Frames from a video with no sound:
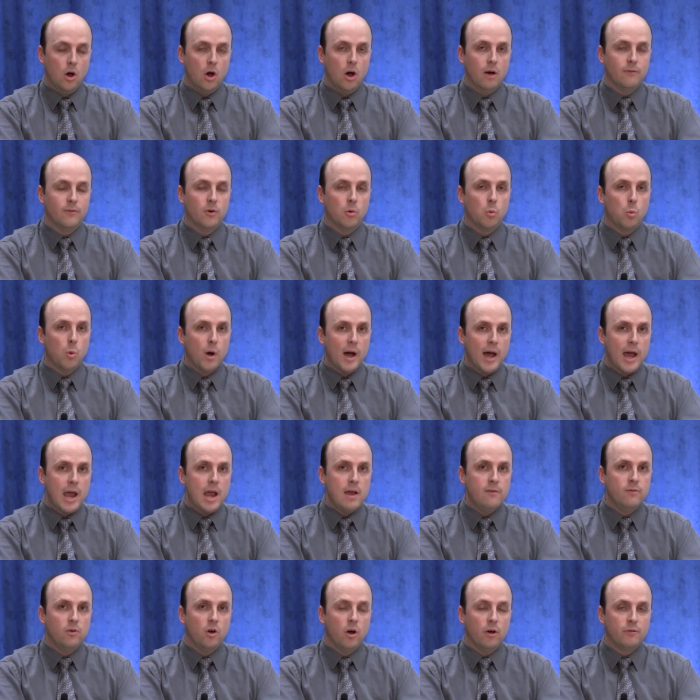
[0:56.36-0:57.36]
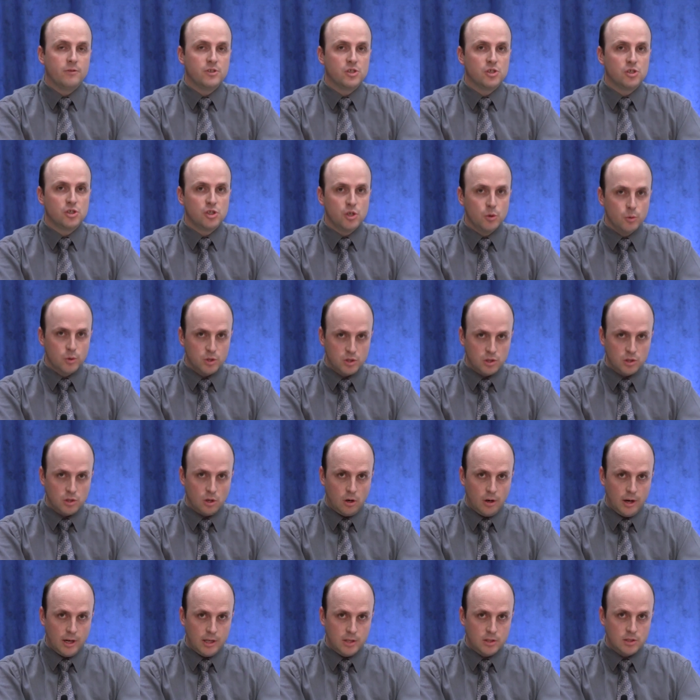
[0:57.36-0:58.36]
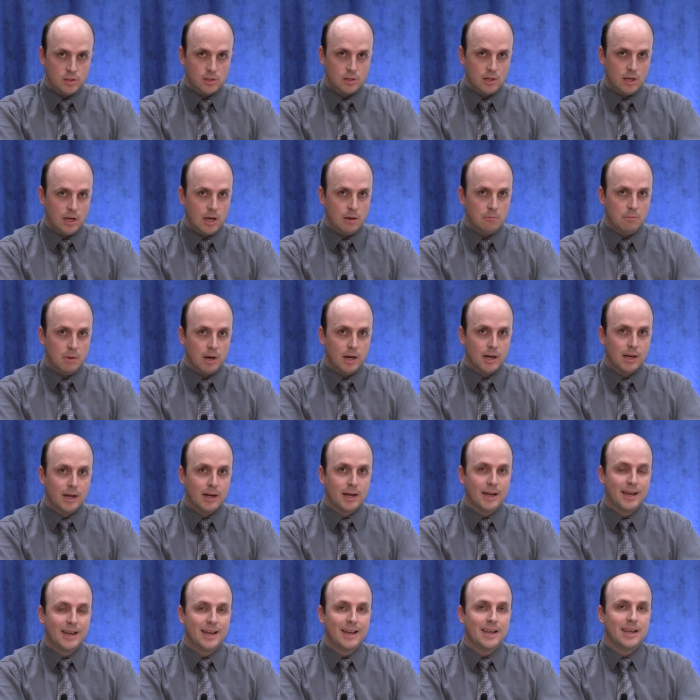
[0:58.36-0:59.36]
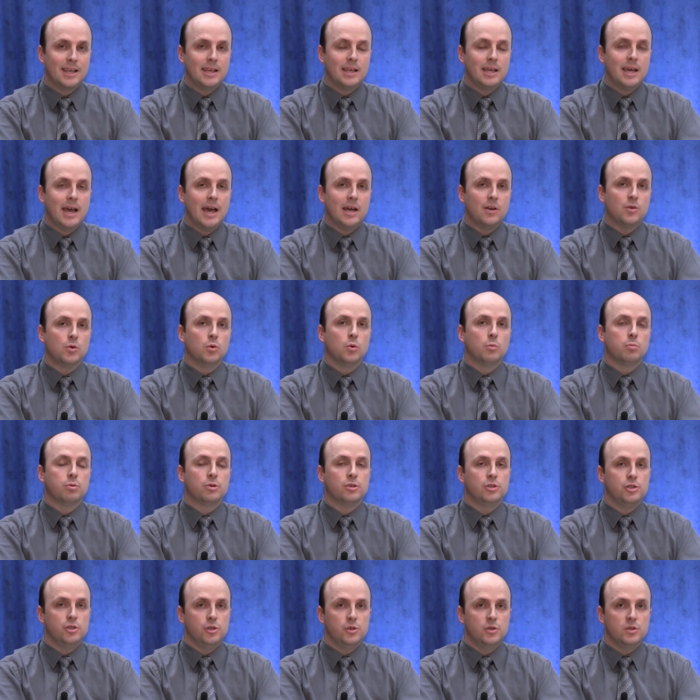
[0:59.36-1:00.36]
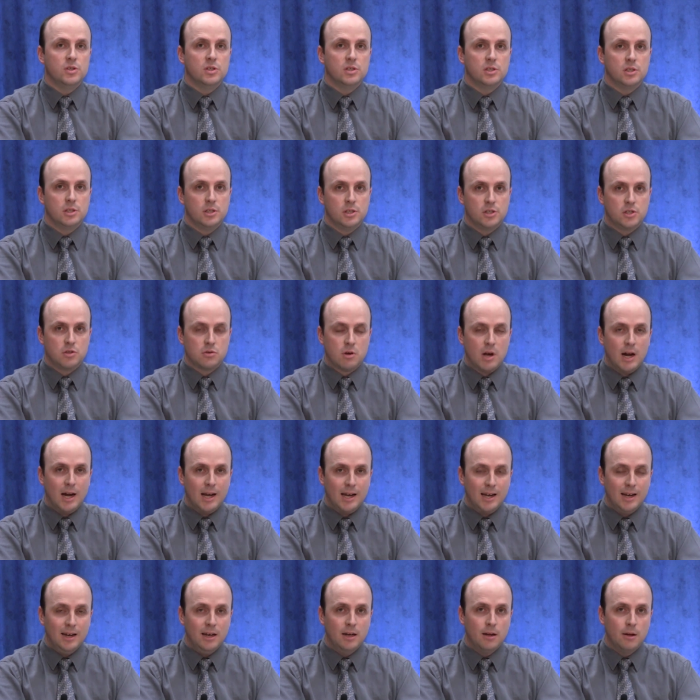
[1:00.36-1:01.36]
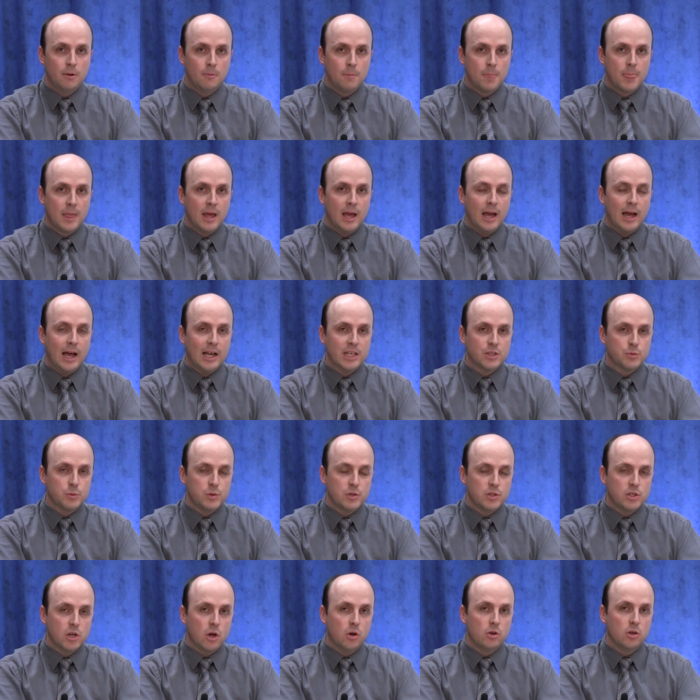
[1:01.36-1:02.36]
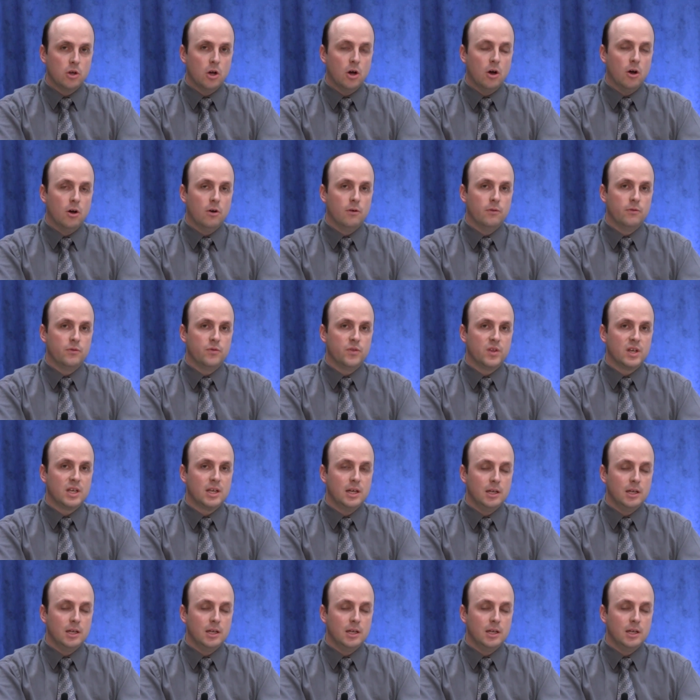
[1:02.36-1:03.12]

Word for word: of a wave of suicides among cattle producers in Australia as a result of the